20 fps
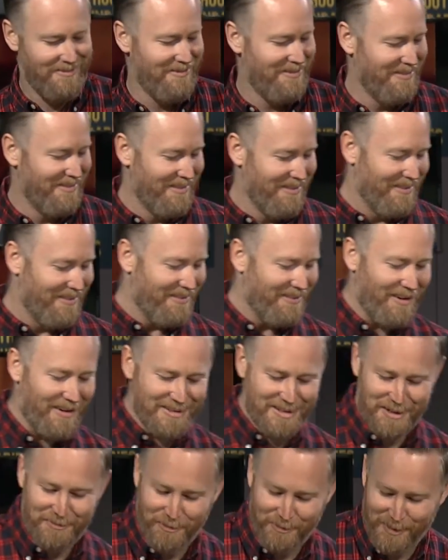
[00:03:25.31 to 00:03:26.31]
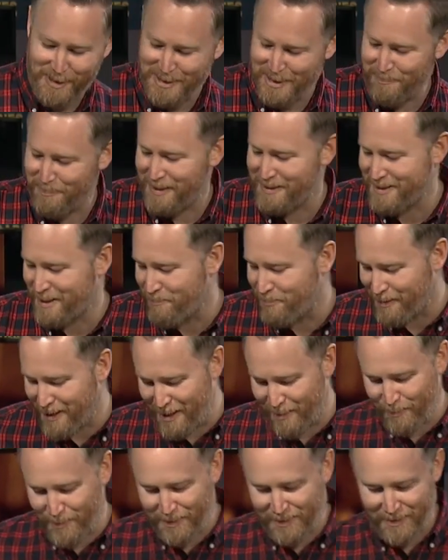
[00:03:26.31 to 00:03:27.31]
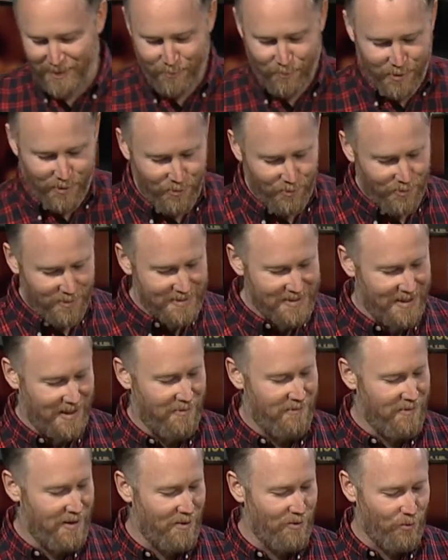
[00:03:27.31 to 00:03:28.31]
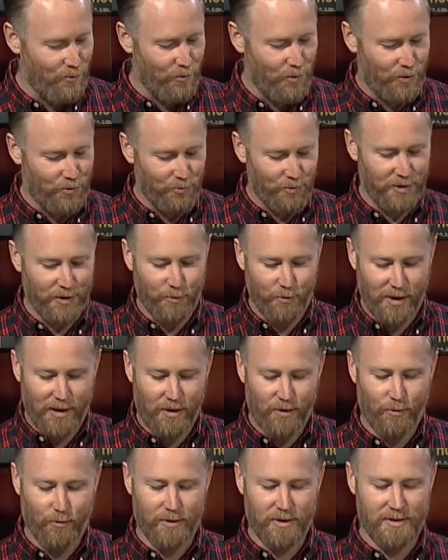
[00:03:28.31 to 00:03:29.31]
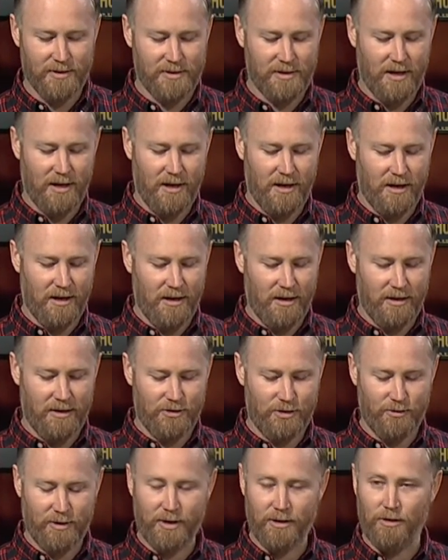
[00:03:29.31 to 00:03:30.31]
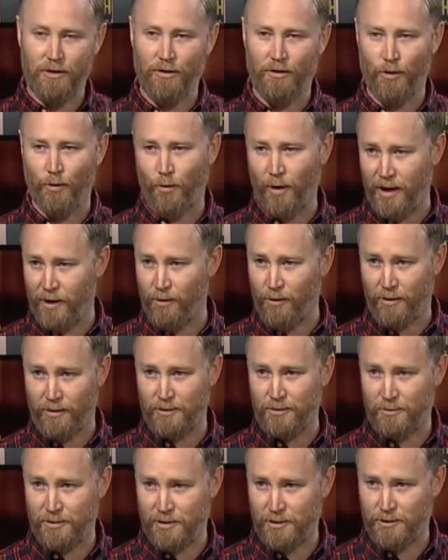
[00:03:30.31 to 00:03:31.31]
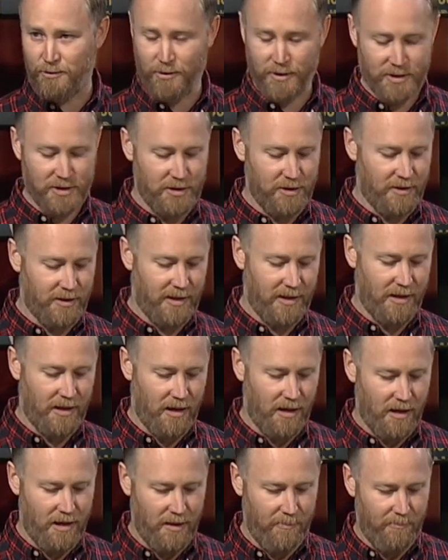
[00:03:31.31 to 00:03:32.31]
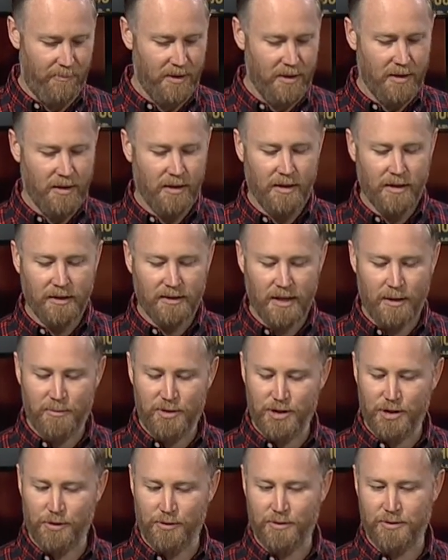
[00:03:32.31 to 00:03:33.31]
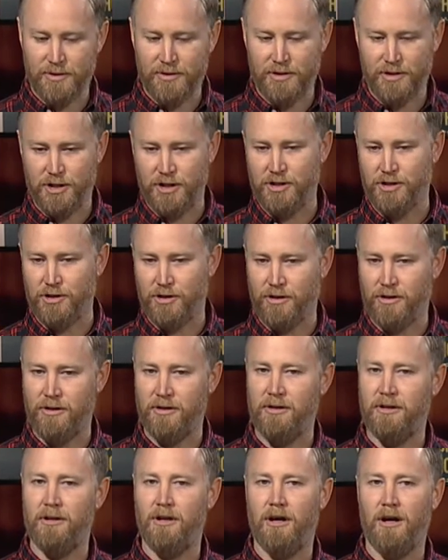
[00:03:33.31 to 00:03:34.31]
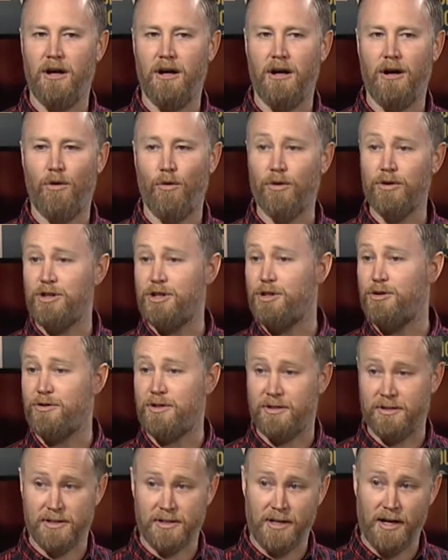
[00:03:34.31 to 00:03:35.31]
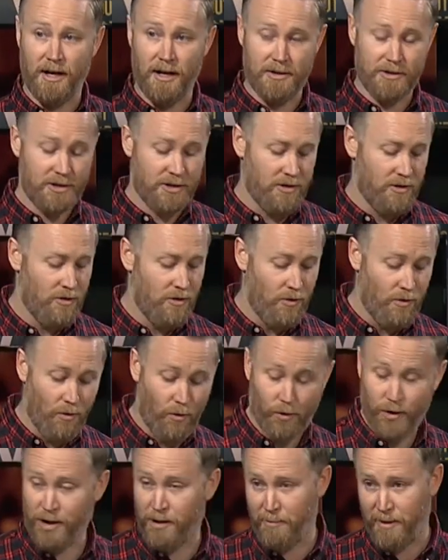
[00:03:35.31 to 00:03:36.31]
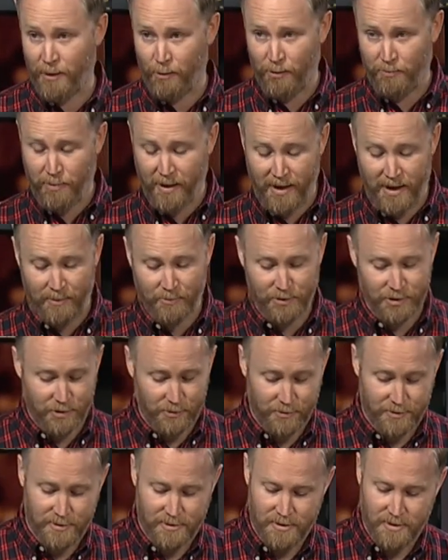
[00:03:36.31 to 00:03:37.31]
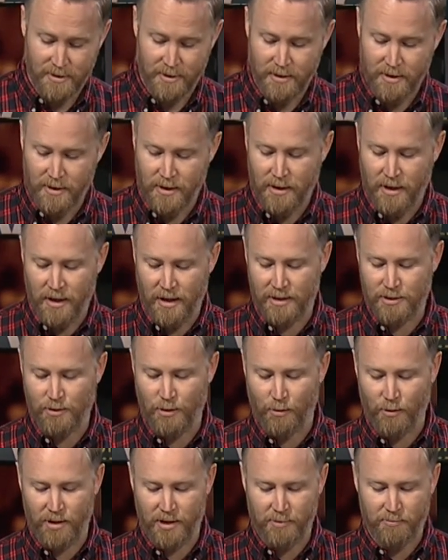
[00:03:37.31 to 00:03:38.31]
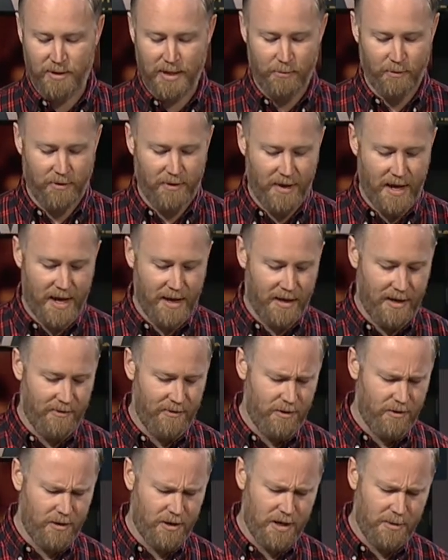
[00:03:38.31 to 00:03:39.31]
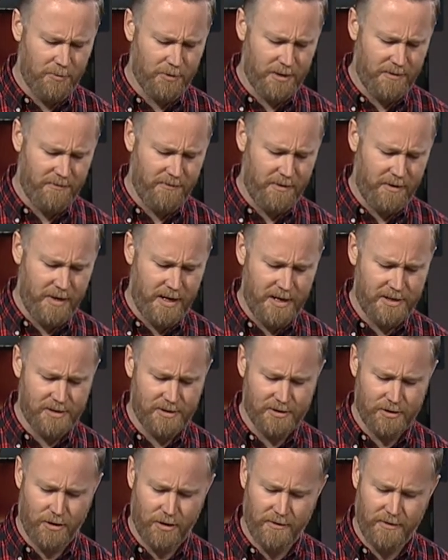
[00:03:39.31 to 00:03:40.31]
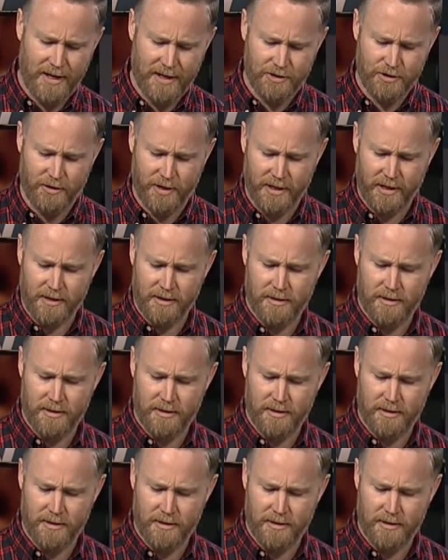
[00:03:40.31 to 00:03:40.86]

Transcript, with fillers: Go on. Lots of different recipes I played with, and one of the ones that I found that worked really well was a drink called the White Horse, which is traditionally lemon juice, ginger, orange juice, and scotch, or you can make with pineapple juice. So I wanted to play with that, and there are a couple different variations on that drink.